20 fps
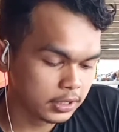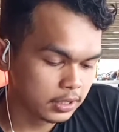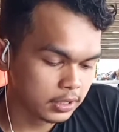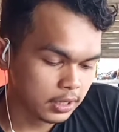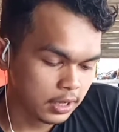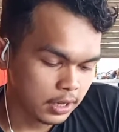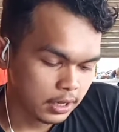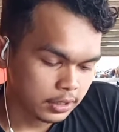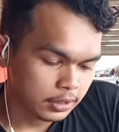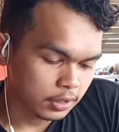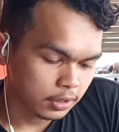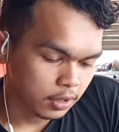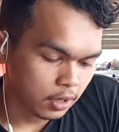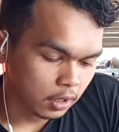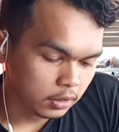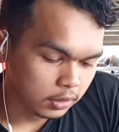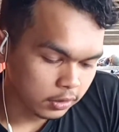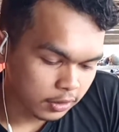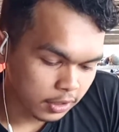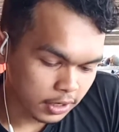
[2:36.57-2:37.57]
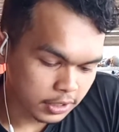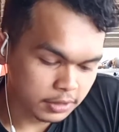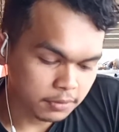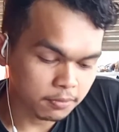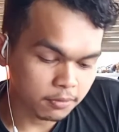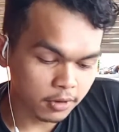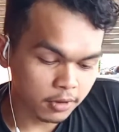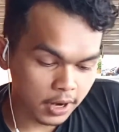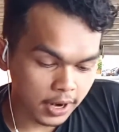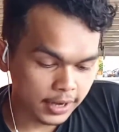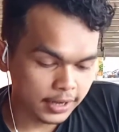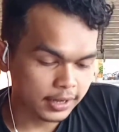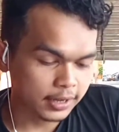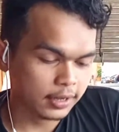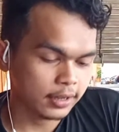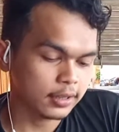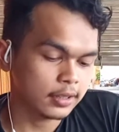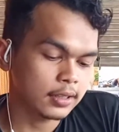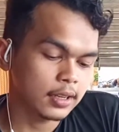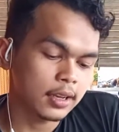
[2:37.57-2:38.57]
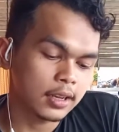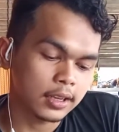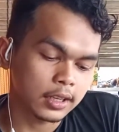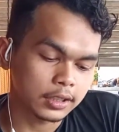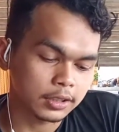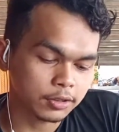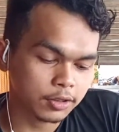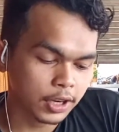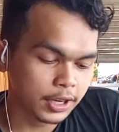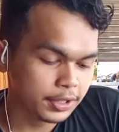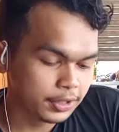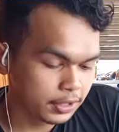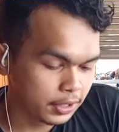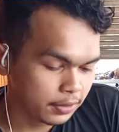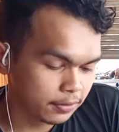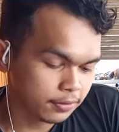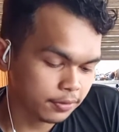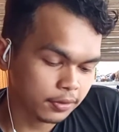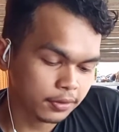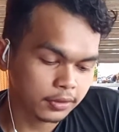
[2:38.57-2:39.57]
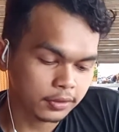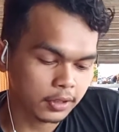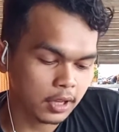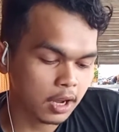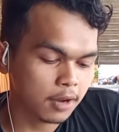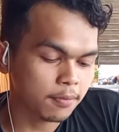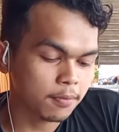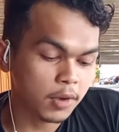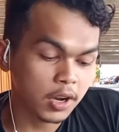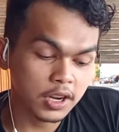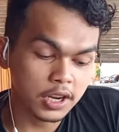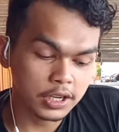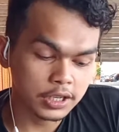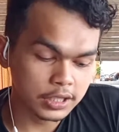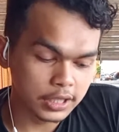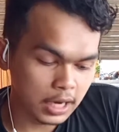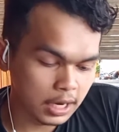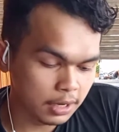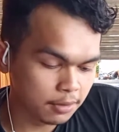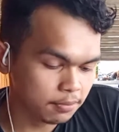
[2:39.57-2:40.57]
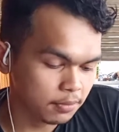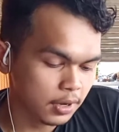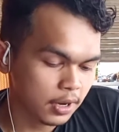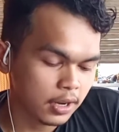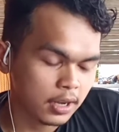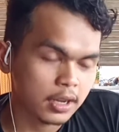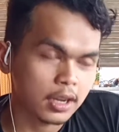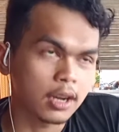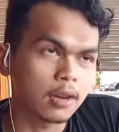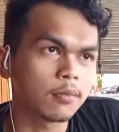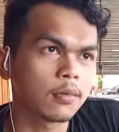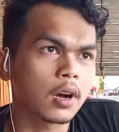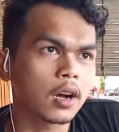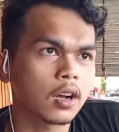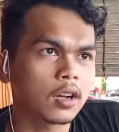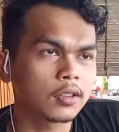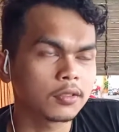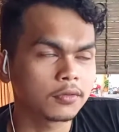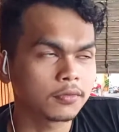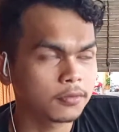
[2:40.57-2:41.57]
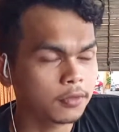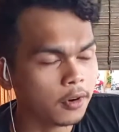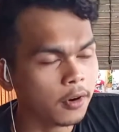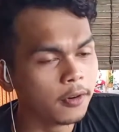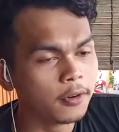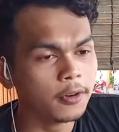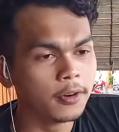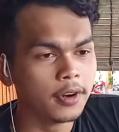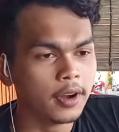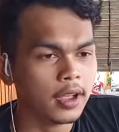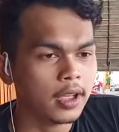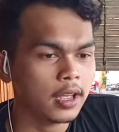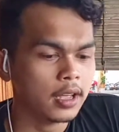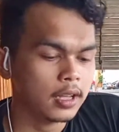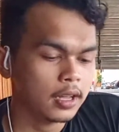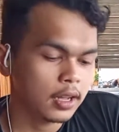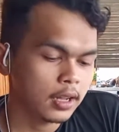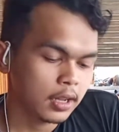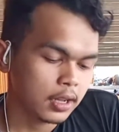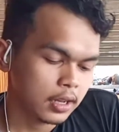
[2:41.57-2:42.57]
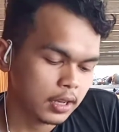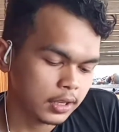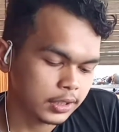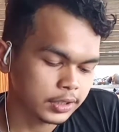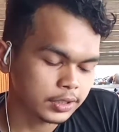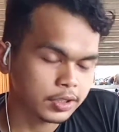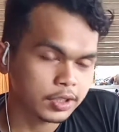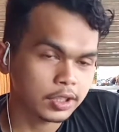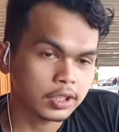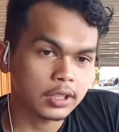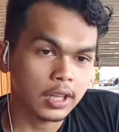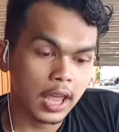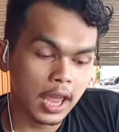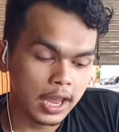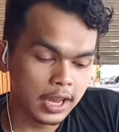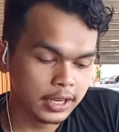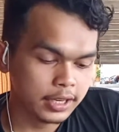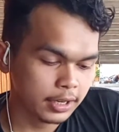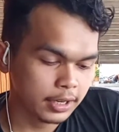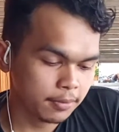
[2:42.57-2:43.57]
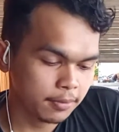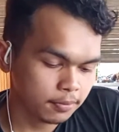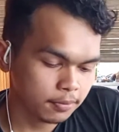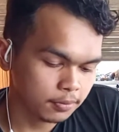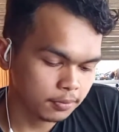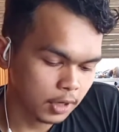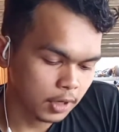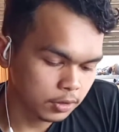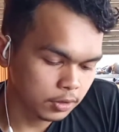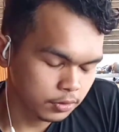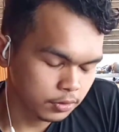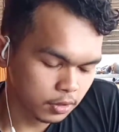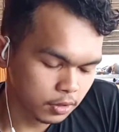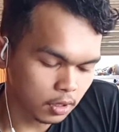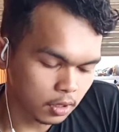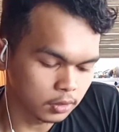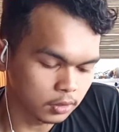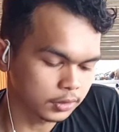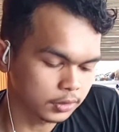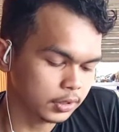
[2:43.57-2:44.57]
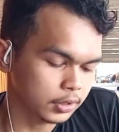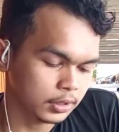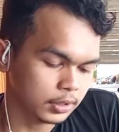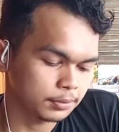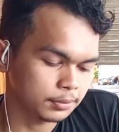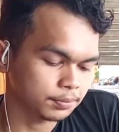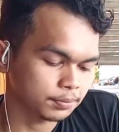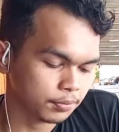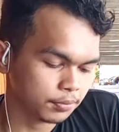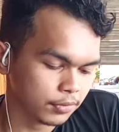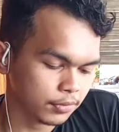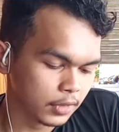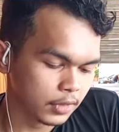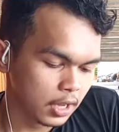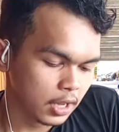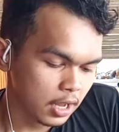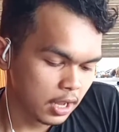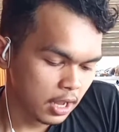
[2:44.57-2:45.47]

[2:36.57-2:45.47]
long fins, the color is bright, attractive, long body shape, about 4 until 8 months old.